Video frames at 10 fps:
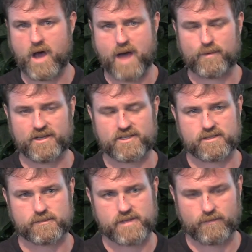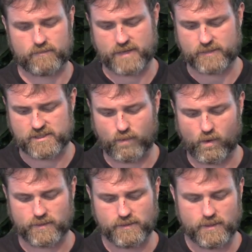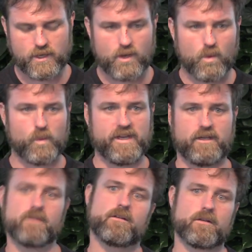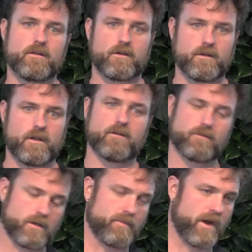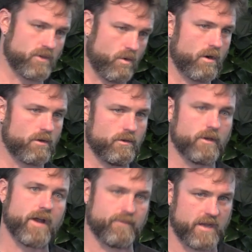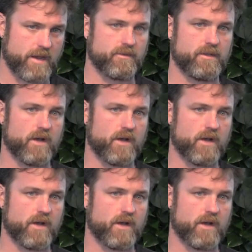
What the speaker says: operating systems that we support, compared to Oracle and IBM and